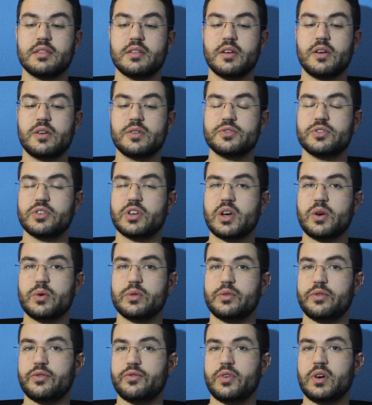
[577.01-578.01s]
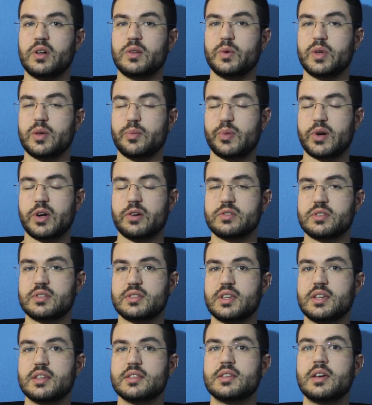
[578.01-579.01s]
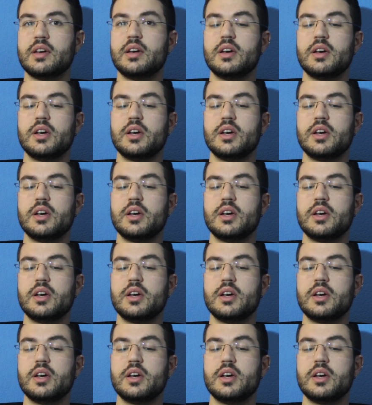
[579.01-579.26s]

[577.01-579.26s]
they undergo the following processes.